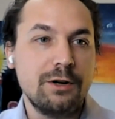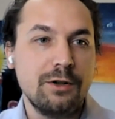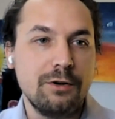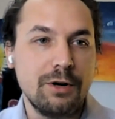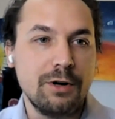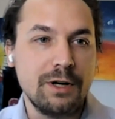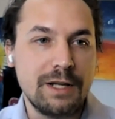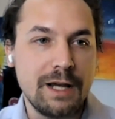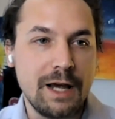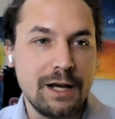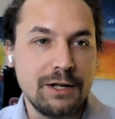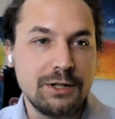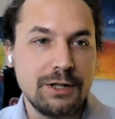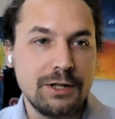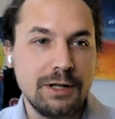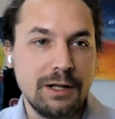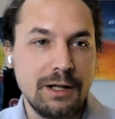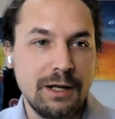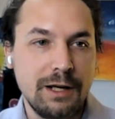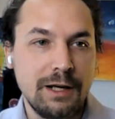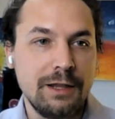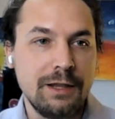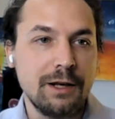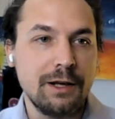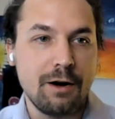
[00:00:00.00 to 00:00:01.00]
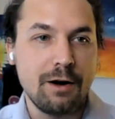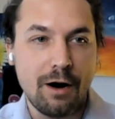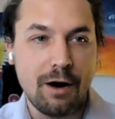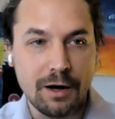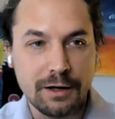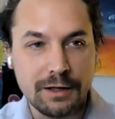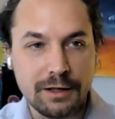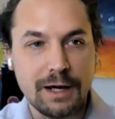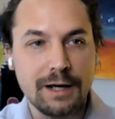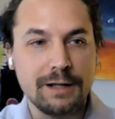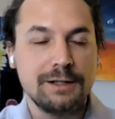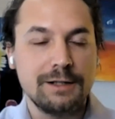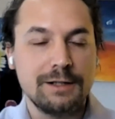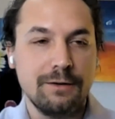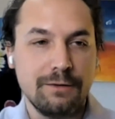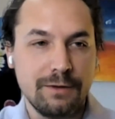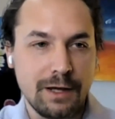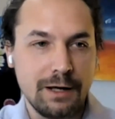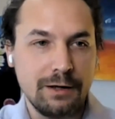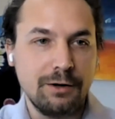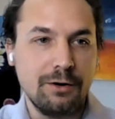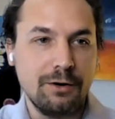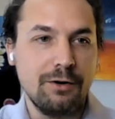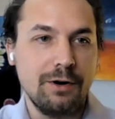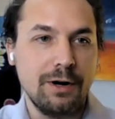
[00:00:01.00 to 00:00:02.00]
to their attention in the context of
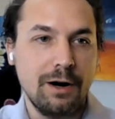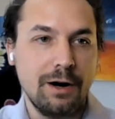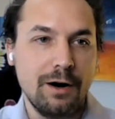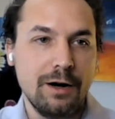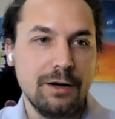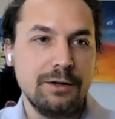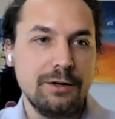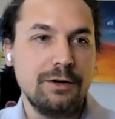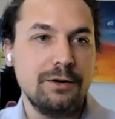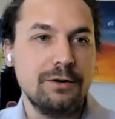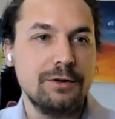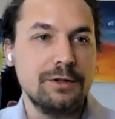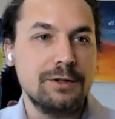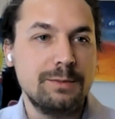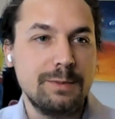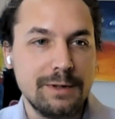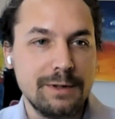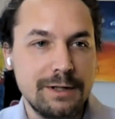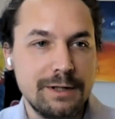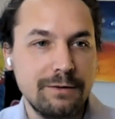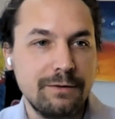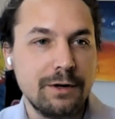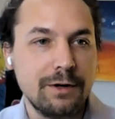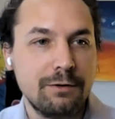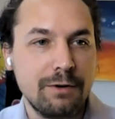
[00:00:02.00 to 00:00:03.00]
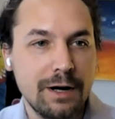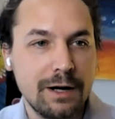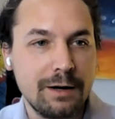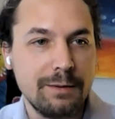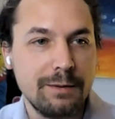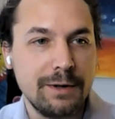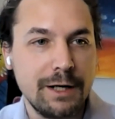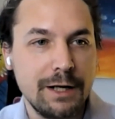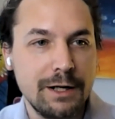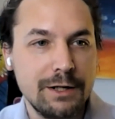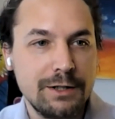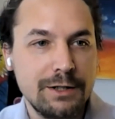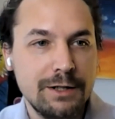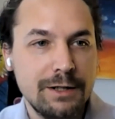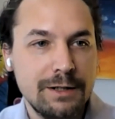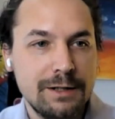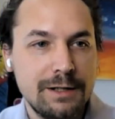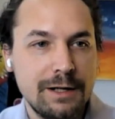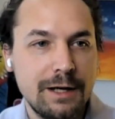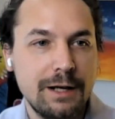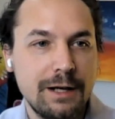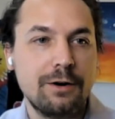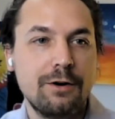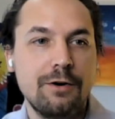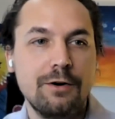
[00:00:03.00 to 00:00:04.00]
then going on to your specific recommendations.
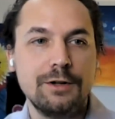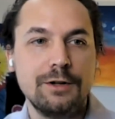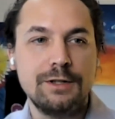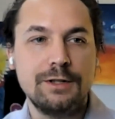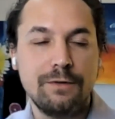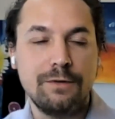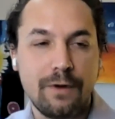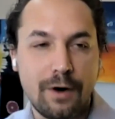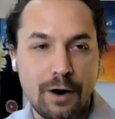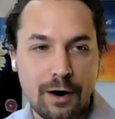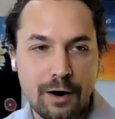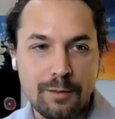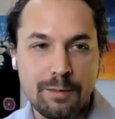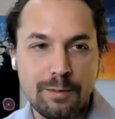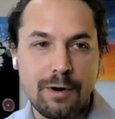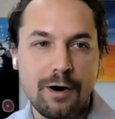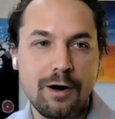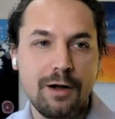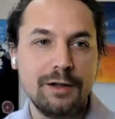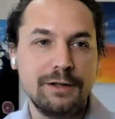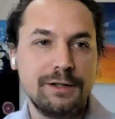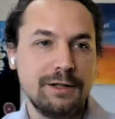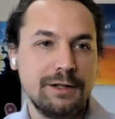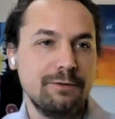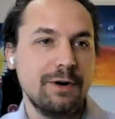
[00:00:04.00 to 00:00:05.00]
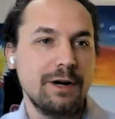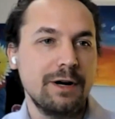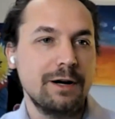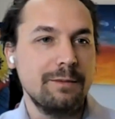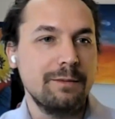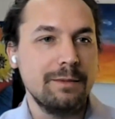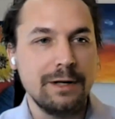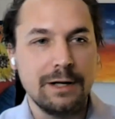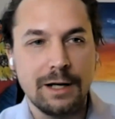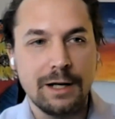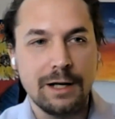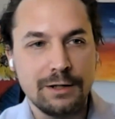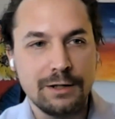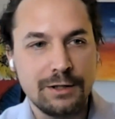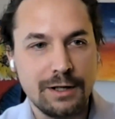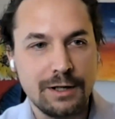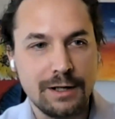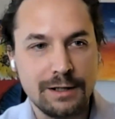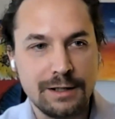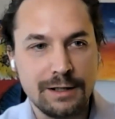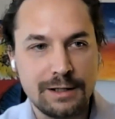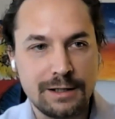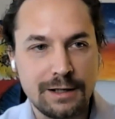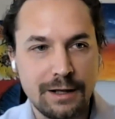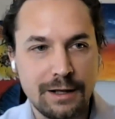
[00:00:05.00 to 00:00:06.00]
And of course, if our policy
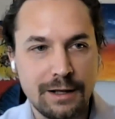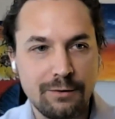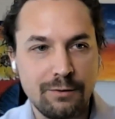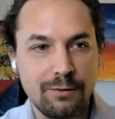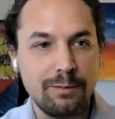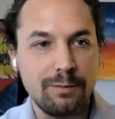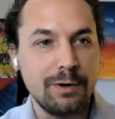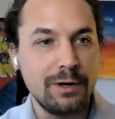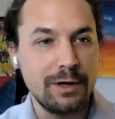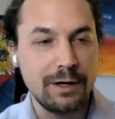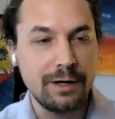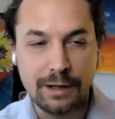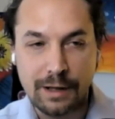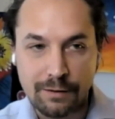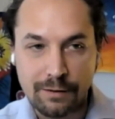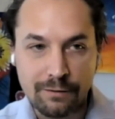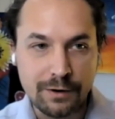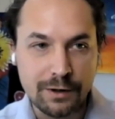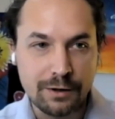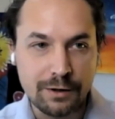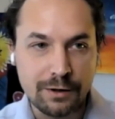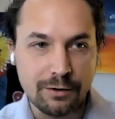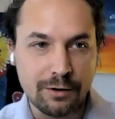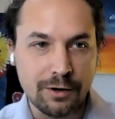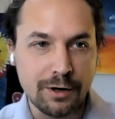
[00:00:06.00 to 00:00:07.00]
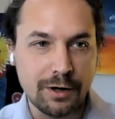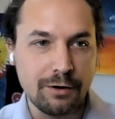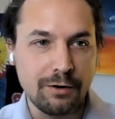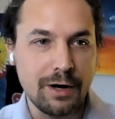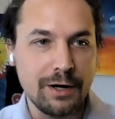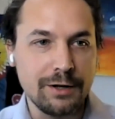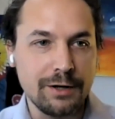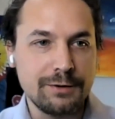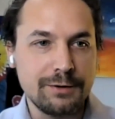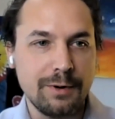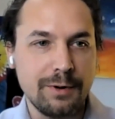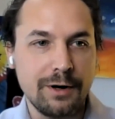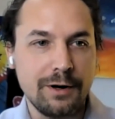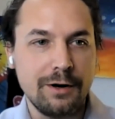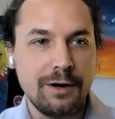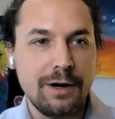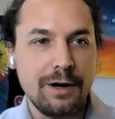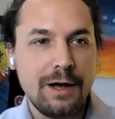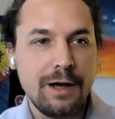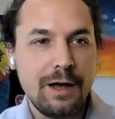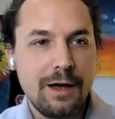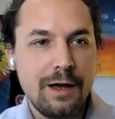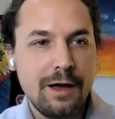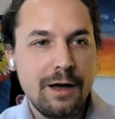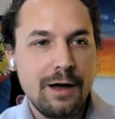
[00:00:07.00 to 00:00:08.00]
recommendations that we put in the inventory or elsewhere
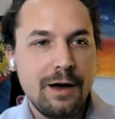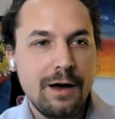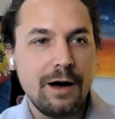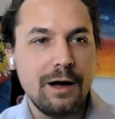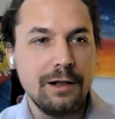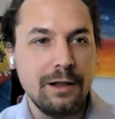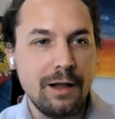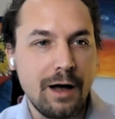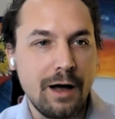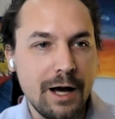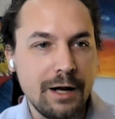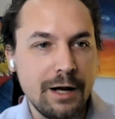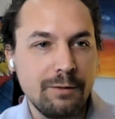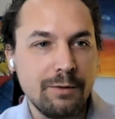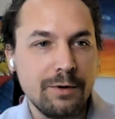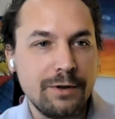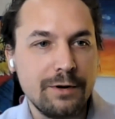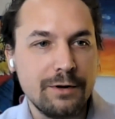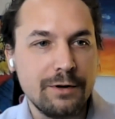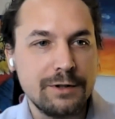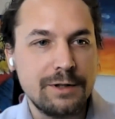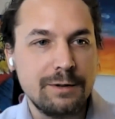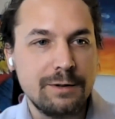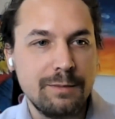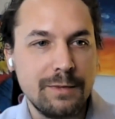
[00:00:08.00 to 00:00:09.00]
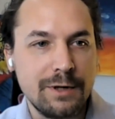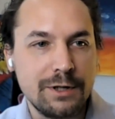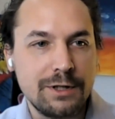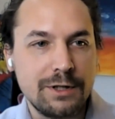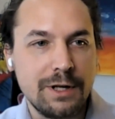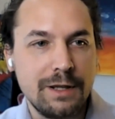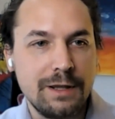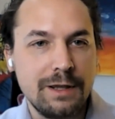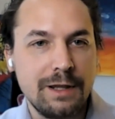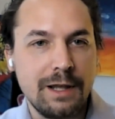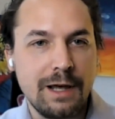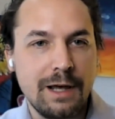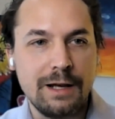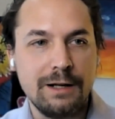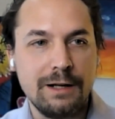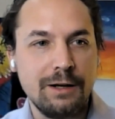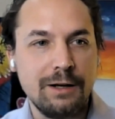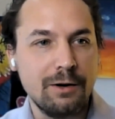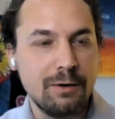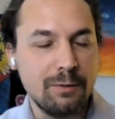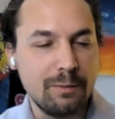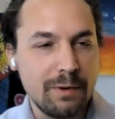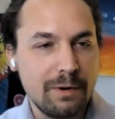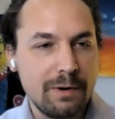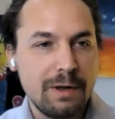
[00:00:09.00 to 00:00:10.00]
align with your submission,
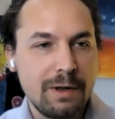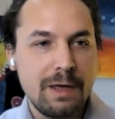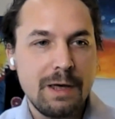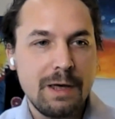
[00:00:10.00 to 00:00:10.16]
then